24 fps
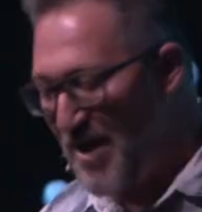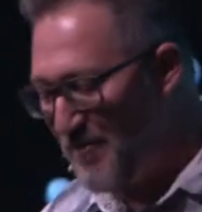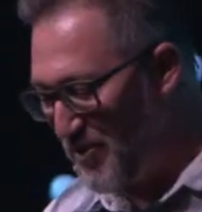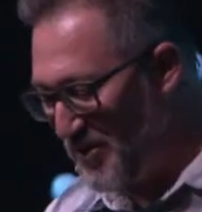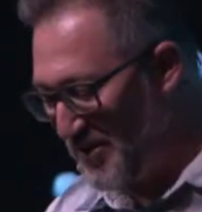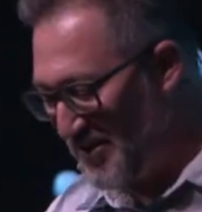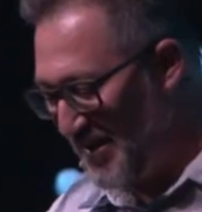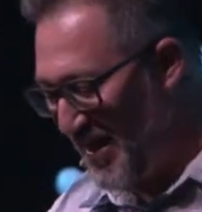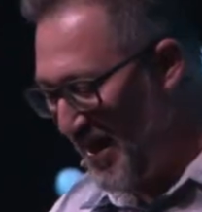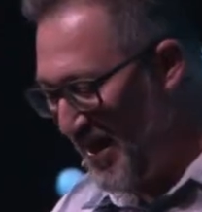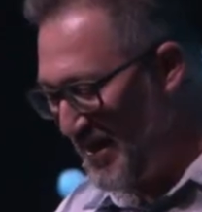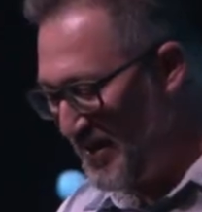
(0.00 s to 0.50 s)
with
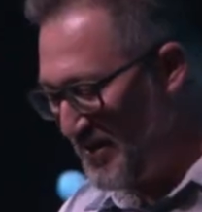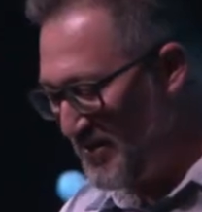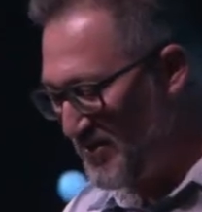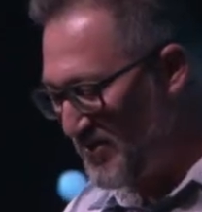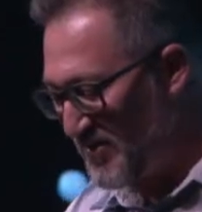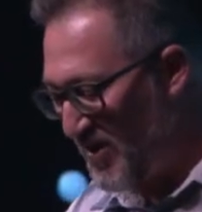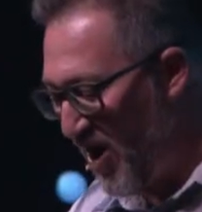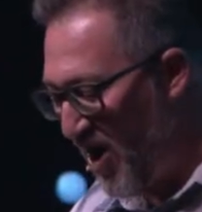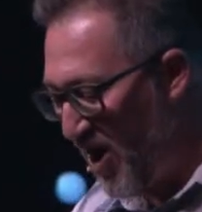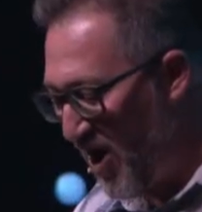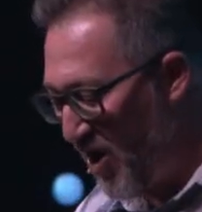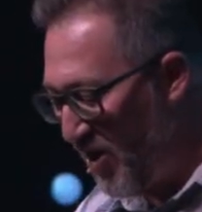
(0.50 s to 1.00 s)
King
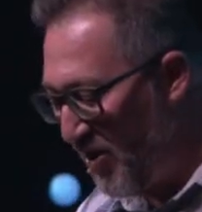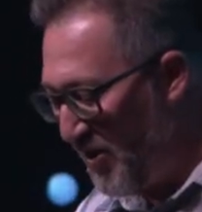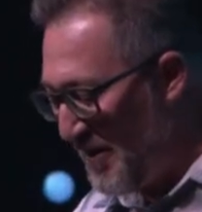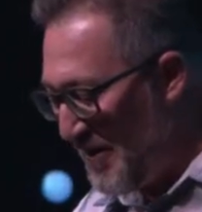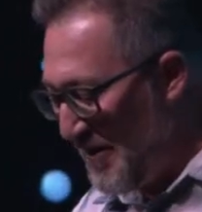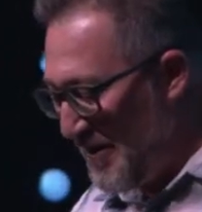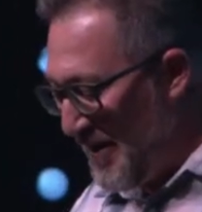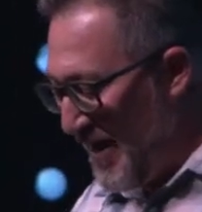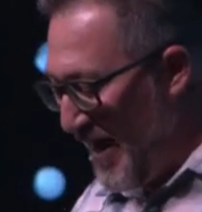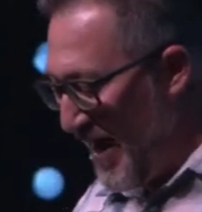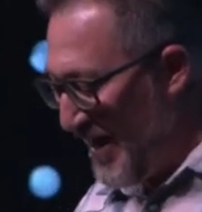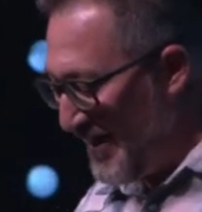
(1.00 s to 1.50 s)
Saul,
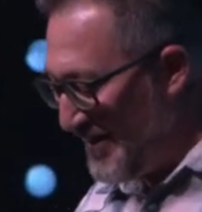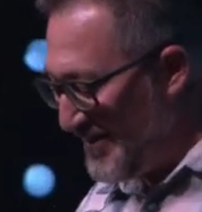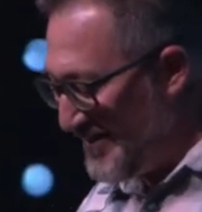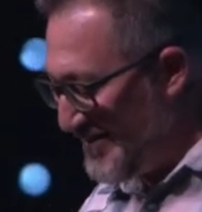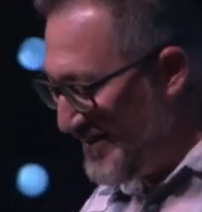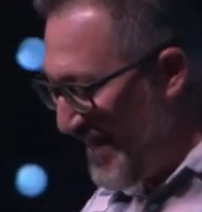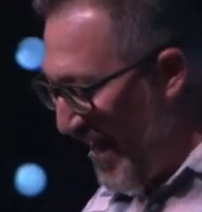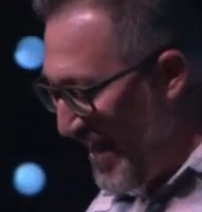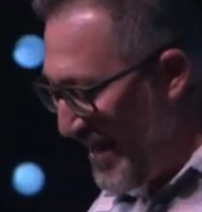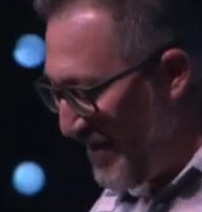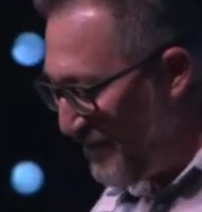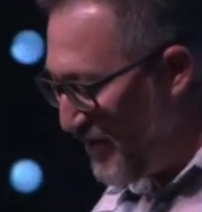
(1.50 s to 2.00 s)
uh,
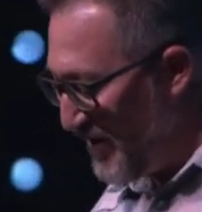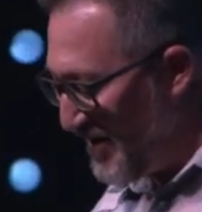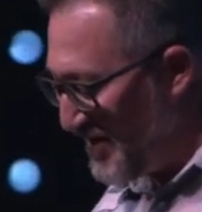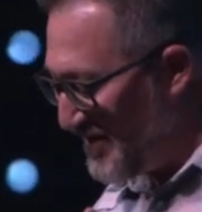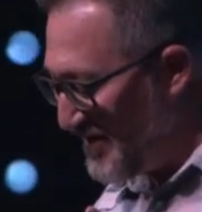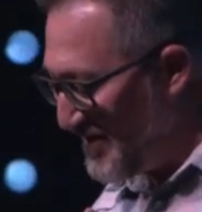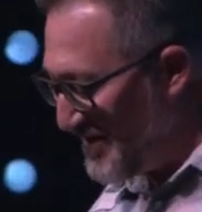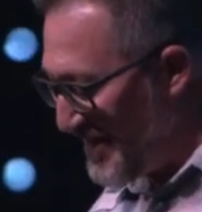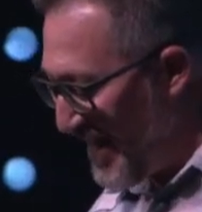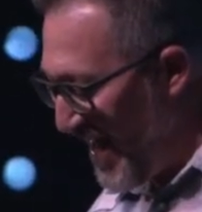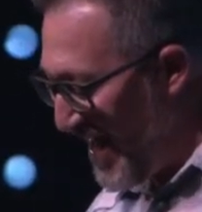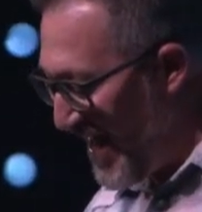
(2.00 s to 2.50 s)
David
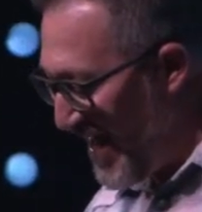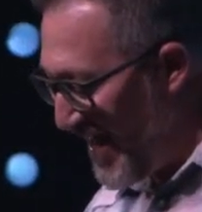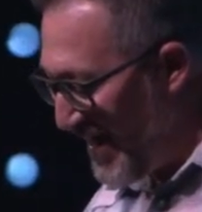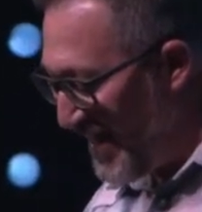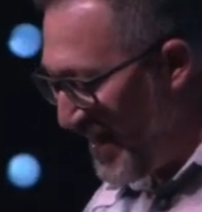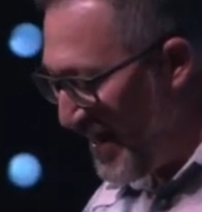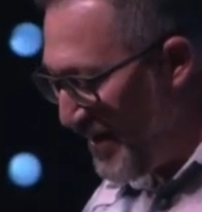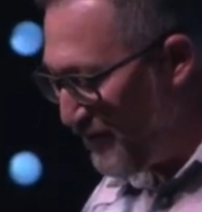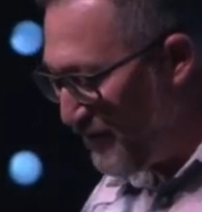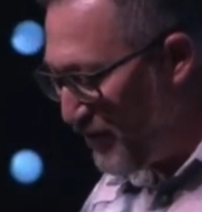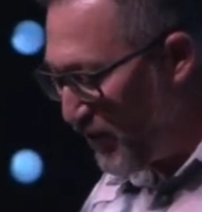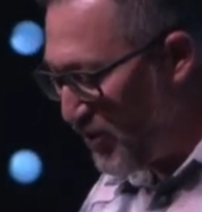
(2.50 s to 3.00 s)
said
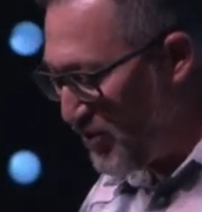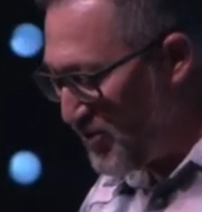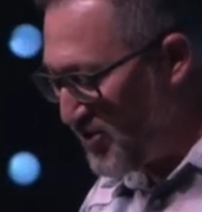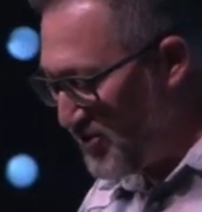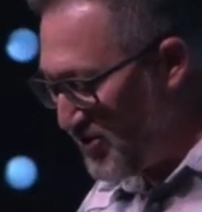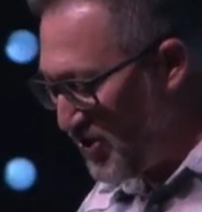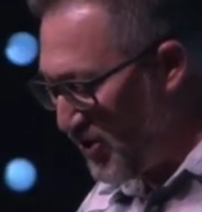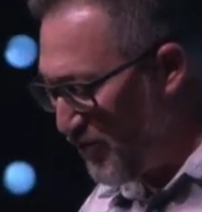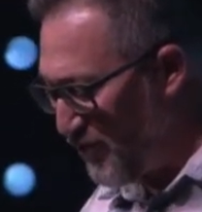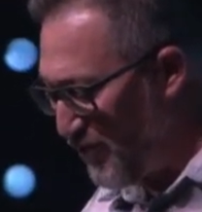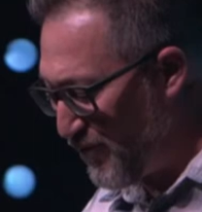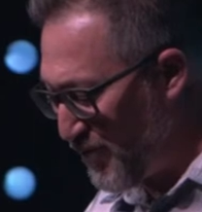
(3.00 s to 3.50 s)
in verse
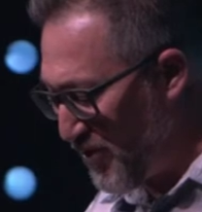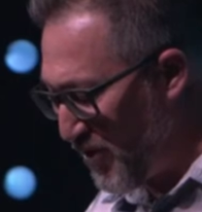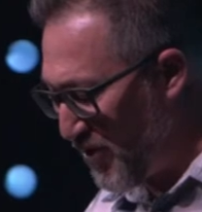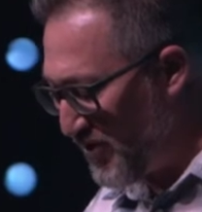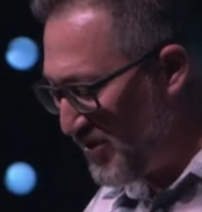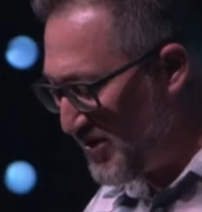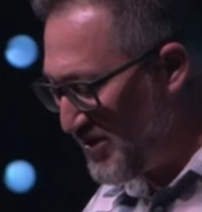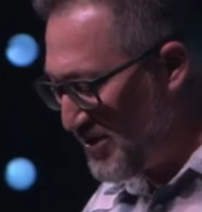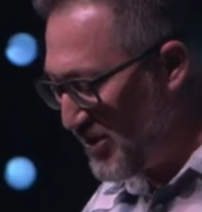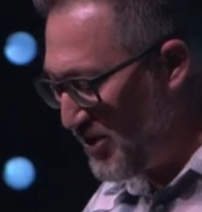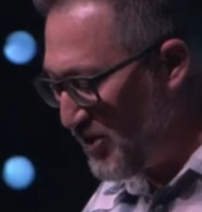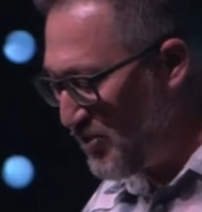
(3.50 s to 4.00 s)

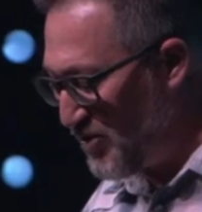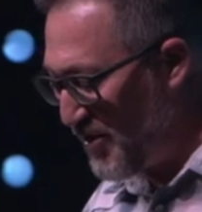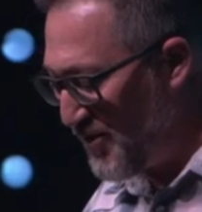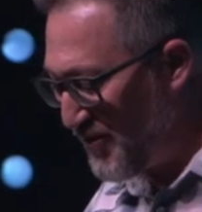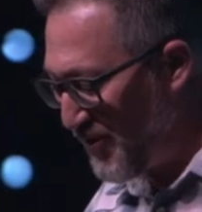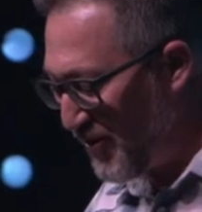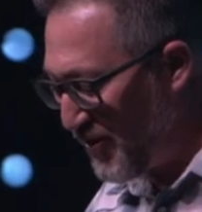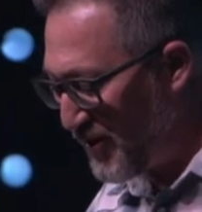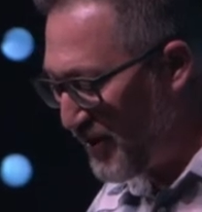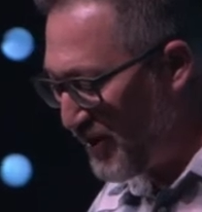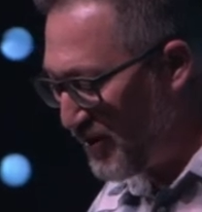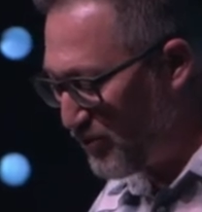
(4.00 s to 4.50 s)
32 and
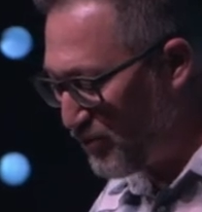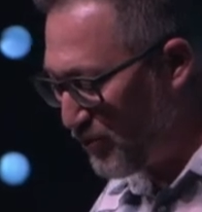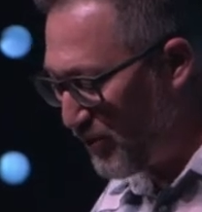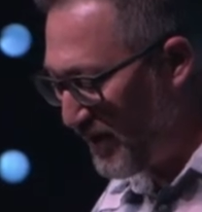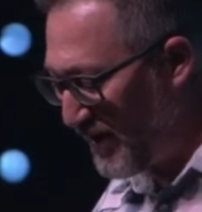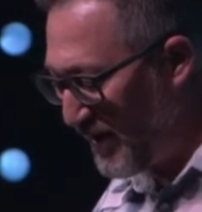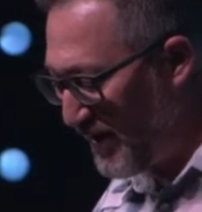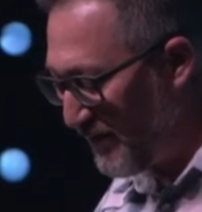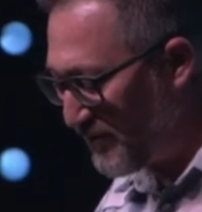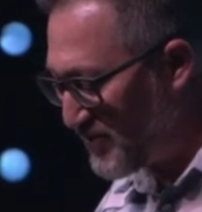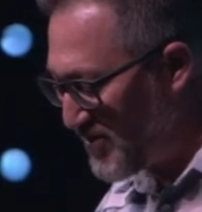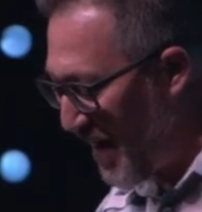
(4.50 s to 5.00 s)
33
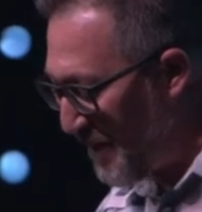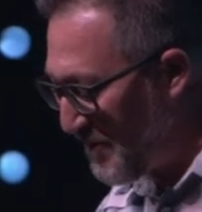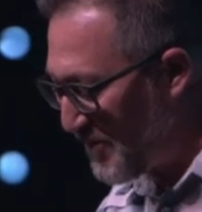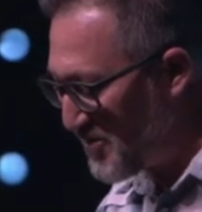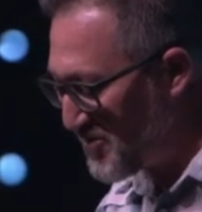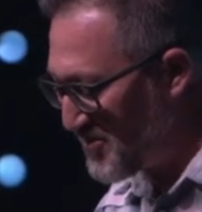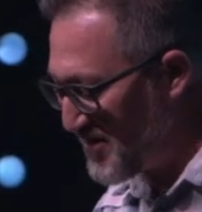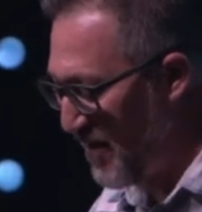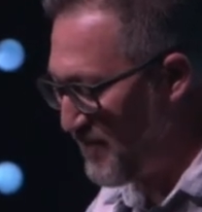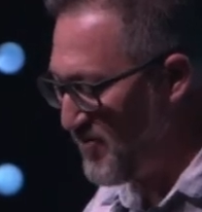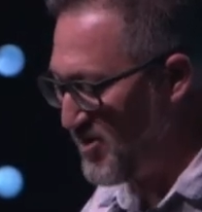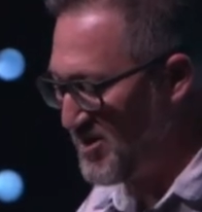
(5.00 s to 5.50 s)
of chapter
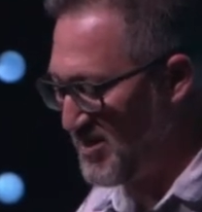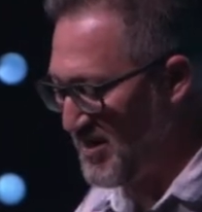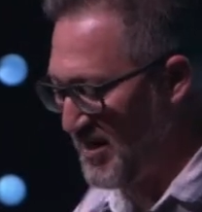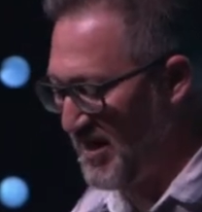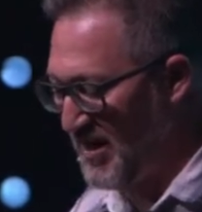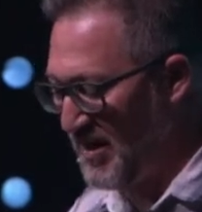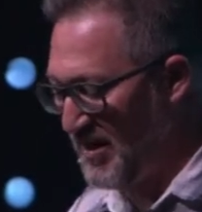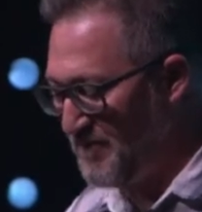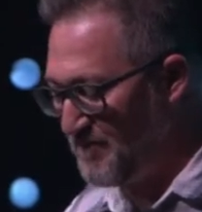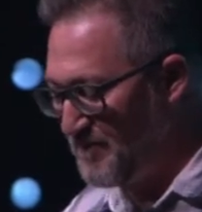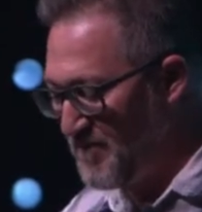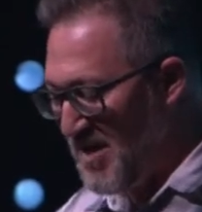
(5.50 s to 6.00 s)

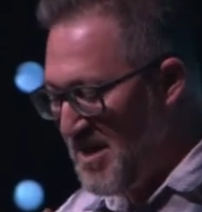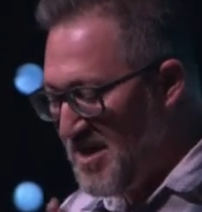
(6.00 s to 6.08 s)
17,